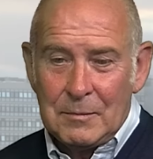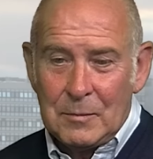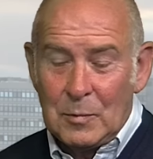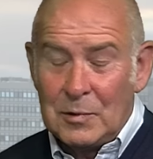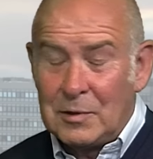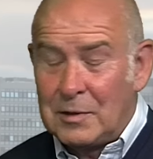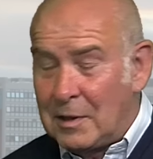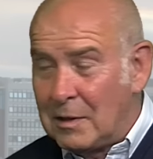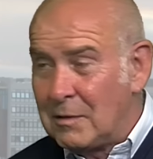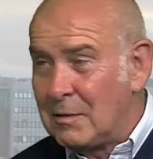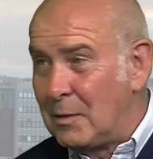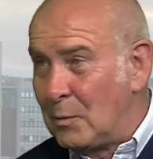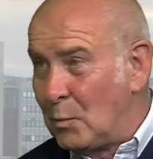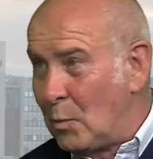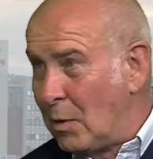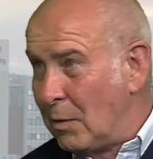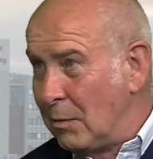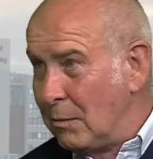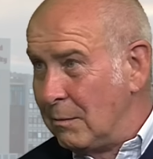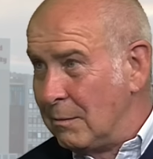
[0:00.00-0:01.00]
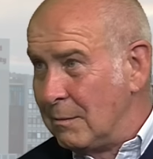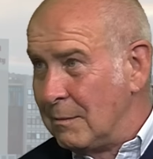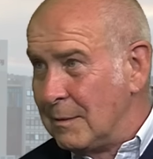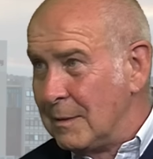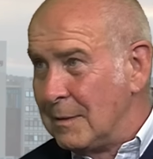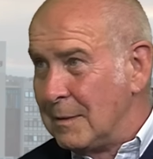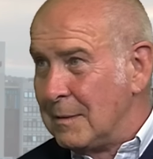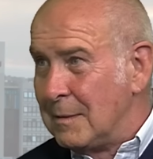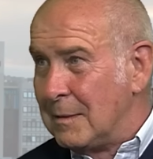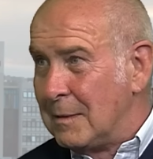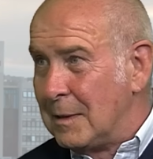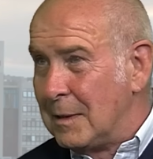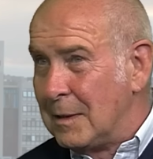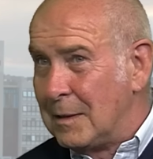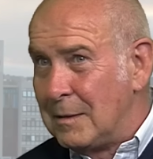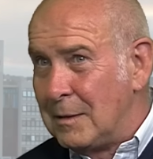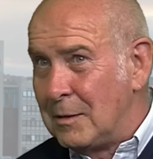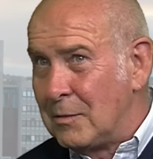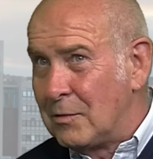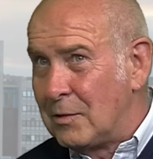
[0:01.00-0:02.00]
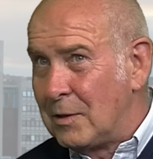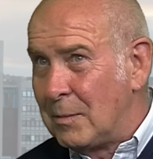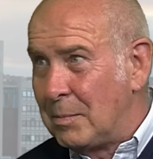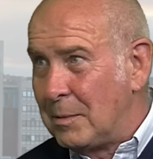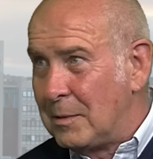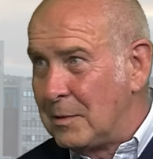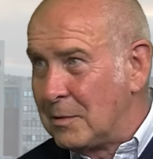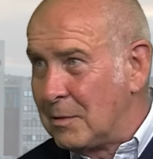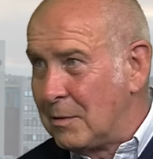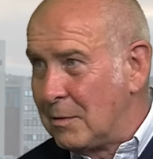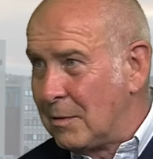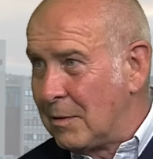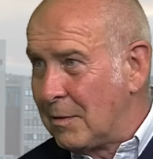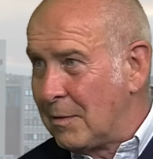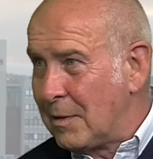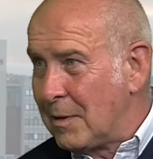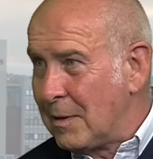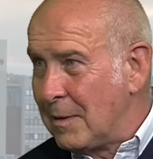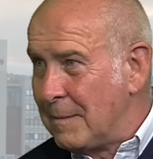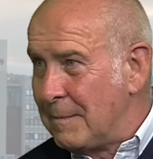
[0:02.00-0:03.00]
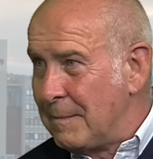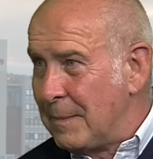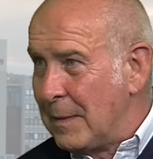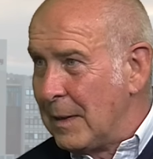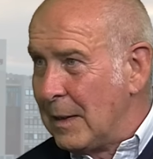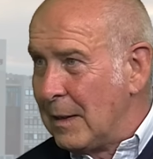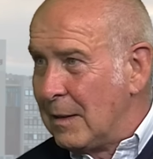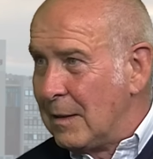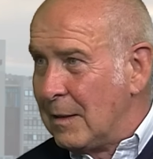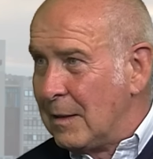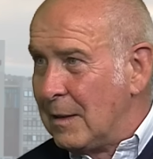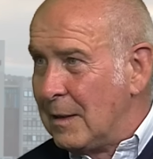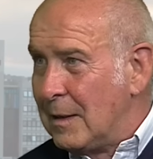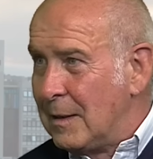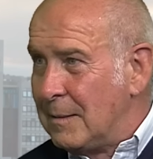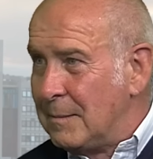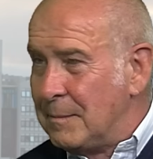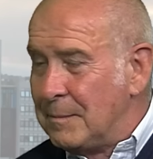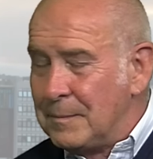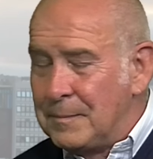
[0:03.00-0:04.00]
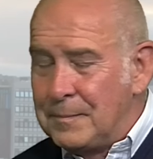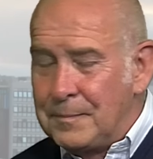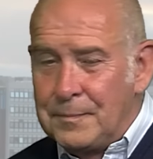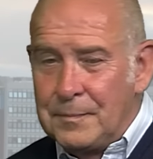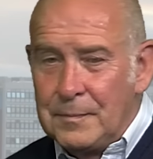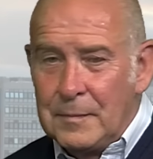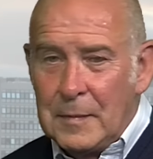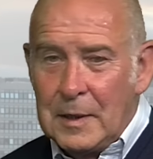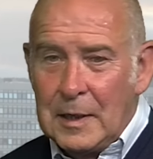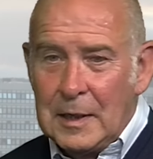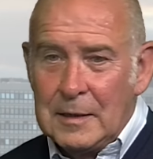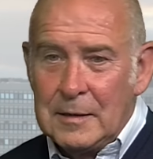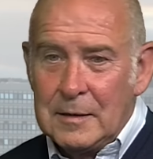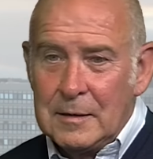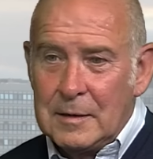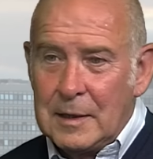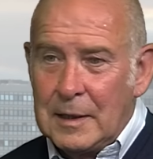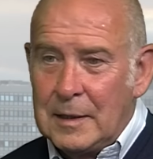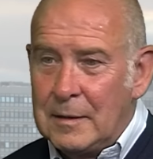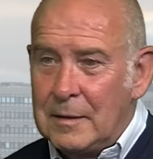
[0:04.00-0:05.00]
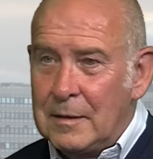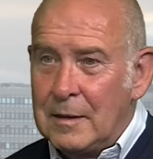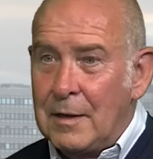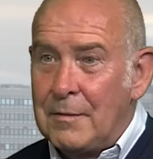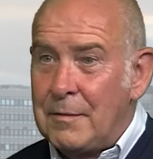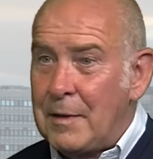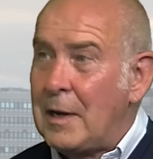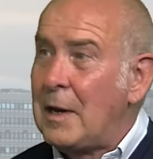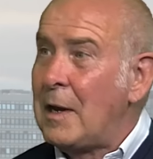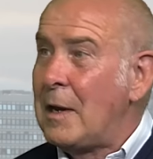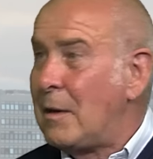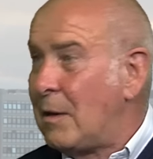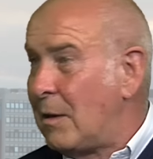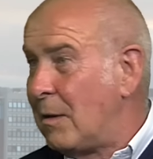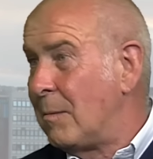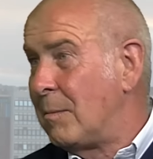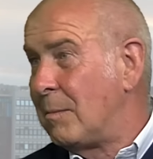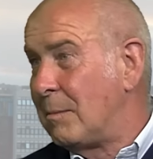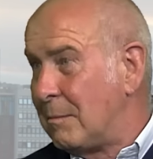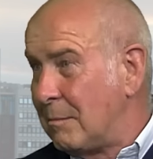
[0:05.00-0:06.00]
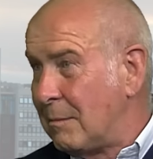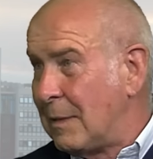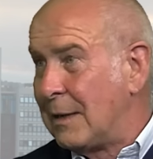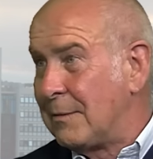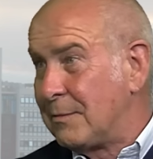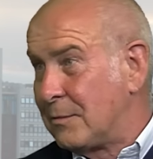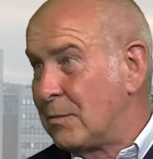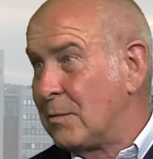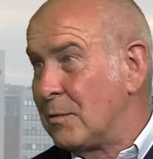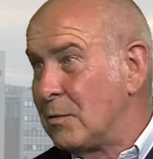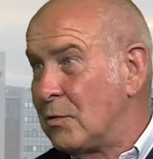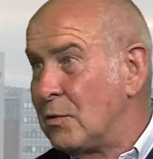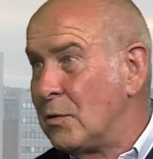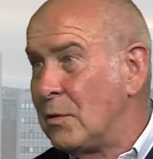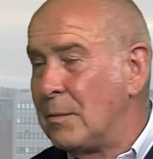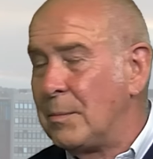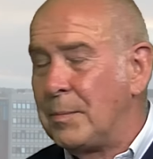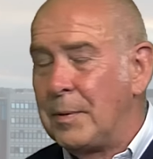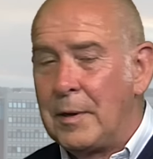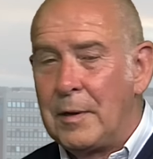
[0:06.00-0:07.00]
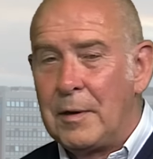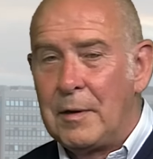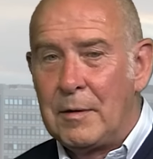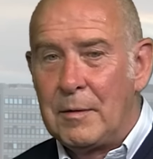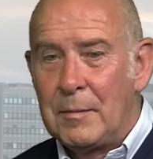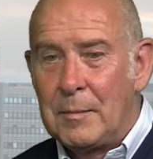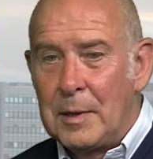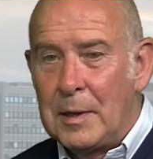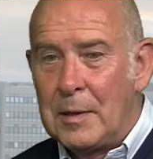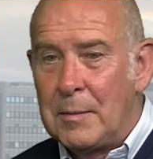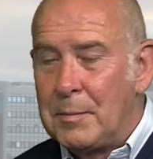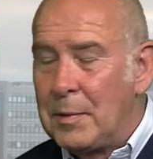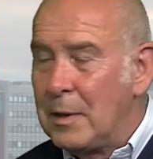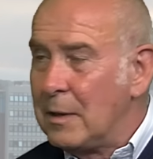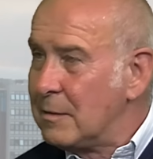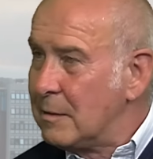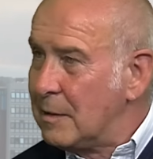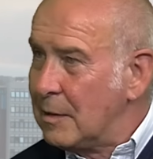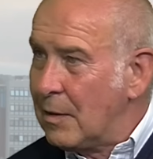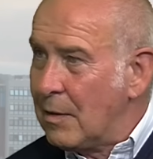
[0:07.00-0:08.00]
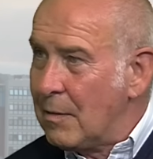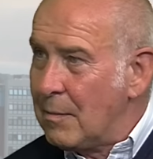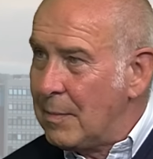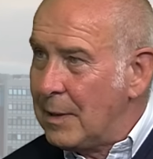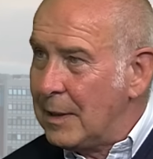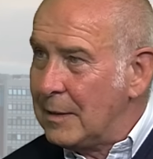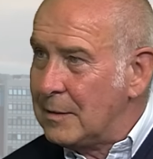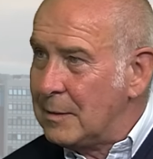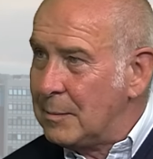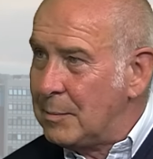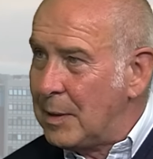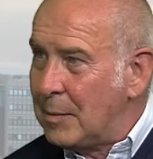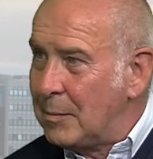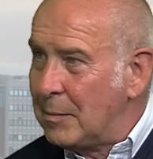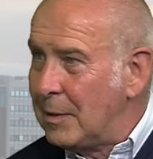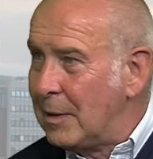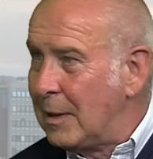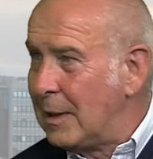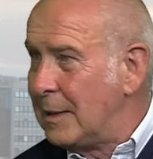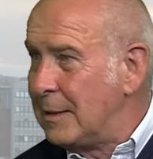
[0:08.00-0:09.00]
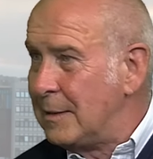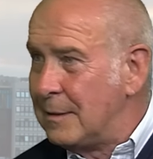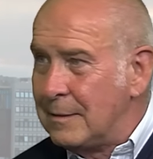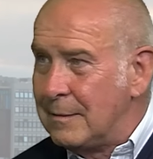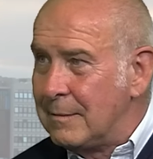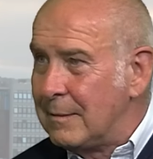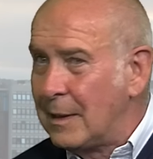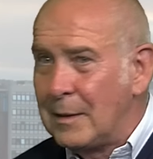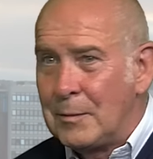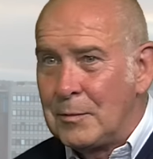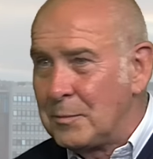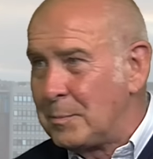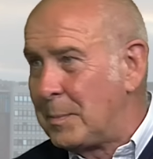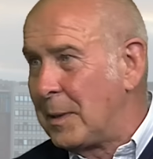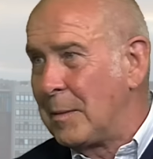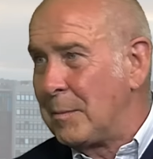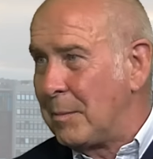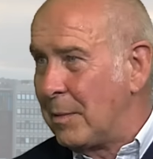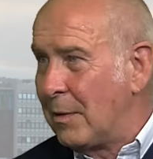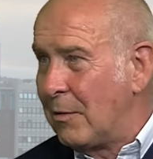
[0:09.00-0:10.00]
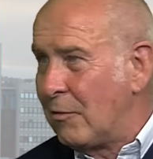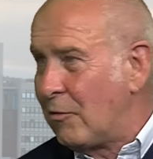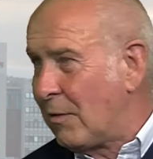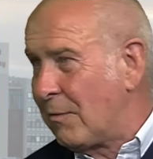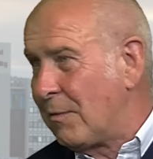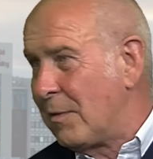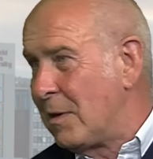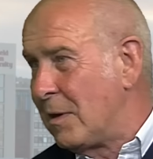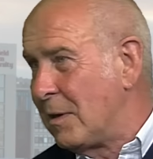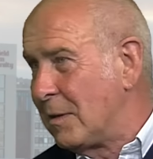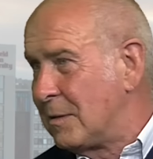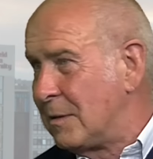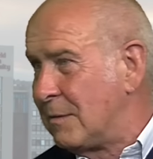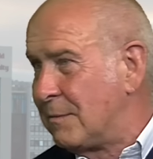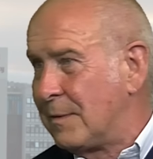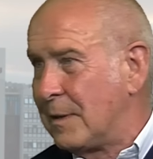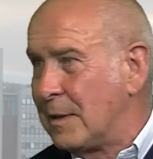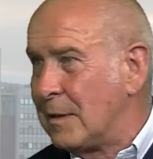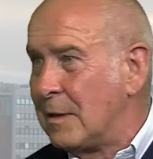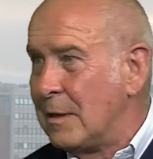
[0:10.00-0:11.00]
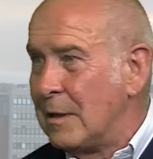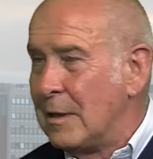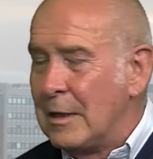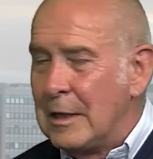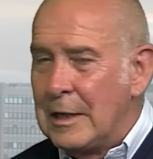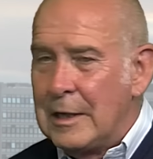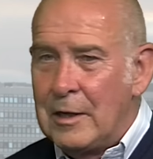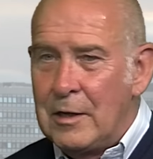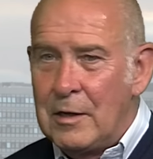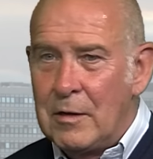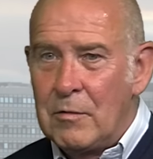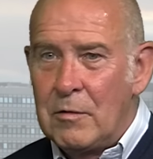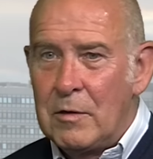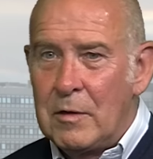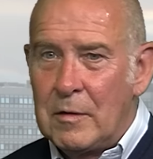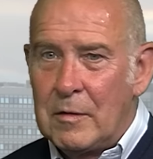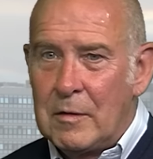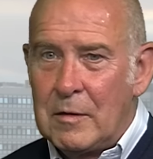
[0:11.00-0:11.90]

which they actually won. Yeah. Neil Shipley scored, I think. Right. And then ended up, after a short period at Barnsley, going back to Bramall Lane, and then I was back being a Sheffield United fan. You know,